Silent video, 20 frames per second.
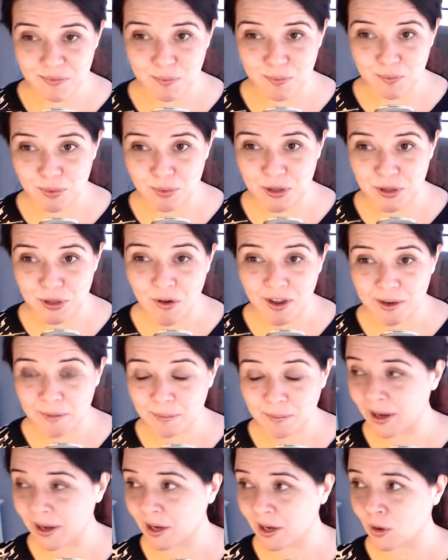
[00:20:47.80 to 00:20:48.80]
beyond
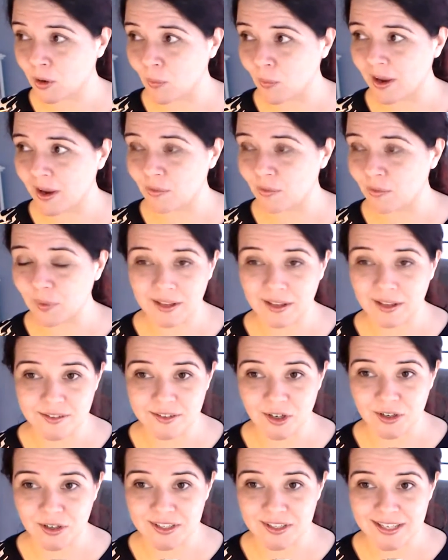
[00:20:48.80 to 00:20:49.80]
microwave, we can
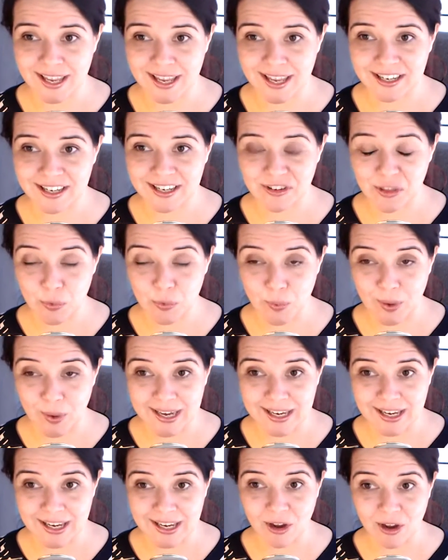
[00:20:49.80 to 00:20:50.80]
start to get into the
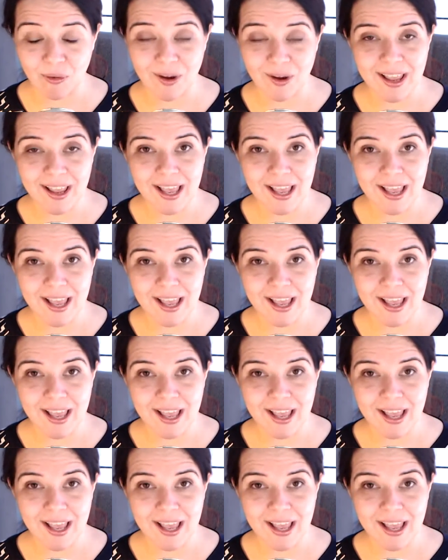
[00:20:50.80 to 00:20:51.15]
radio.